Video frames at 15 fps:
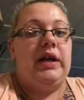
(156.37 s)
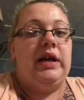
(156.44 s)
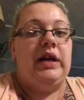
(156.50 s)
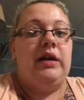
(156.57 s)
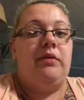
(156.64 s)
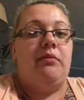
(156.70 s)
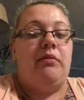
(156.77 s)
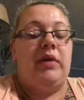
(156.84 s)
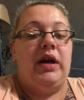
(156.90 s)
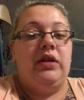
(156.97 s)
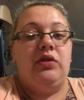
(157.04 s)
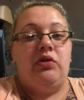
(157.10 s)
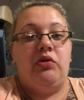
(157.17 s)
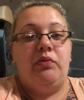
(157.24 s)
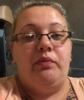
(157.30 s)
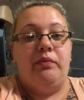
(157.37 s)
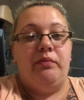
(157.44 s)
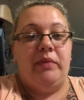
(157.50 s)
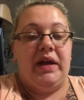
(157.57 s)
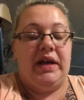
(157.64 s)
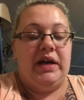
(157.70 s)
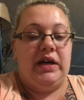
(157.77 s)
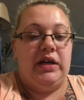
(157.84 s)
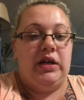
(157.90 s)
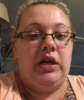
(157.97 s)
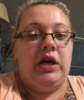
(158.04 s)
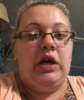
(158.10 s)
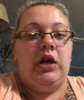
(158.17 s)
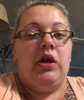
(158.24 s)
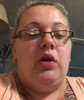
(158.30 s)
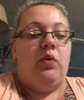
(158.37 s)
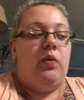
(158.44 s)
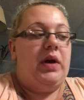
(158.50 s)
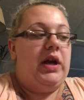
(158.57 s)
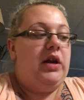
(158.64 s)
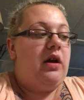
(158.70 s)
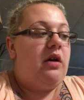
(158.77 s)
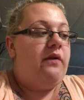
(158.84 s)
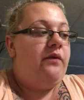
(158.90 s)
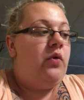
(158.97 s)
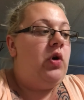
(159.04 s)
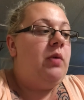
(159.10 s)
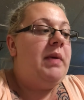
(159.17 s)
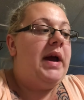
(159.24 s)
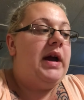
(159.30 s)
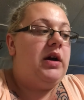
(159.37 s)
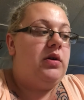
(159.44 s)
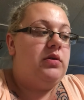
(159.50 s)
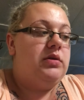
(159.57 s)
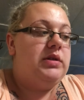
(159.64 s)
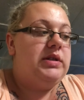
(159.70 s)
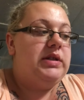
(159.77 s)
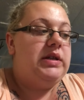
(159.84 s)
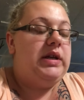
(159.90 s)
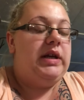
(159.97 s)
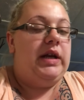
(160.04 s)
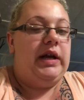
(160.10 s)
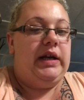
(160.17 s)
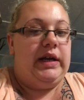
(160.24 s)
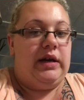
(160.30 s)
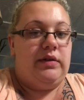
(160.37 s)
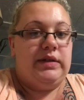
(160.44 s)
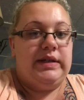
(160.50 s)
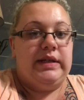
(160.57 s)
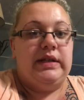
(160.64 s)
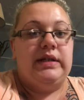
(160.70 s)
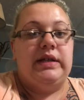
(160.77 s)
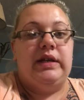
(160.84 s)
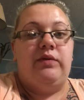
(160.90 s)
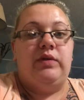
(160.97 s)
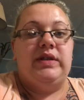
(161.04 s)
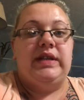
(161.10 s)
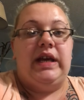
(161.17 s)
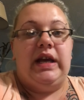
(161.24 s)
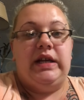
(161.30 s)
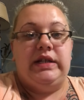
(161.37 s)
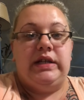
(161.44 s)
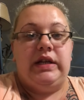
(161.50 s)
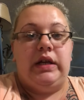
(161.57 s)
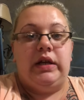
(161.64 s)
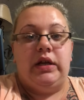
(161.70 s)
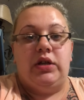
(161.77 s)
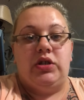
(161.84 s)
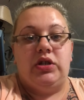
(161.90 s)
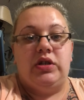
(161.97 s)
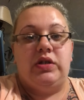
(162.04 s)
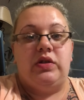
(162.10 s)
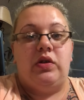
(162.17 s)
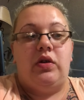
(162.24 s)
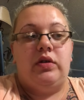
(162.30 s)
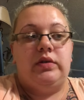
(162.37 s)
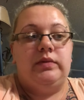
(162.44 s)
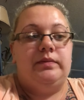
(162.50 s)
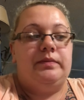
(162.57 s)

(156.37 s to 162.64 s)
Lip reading: And my little man weighed 4 pounds, 9 ounces, and was 18 inches long.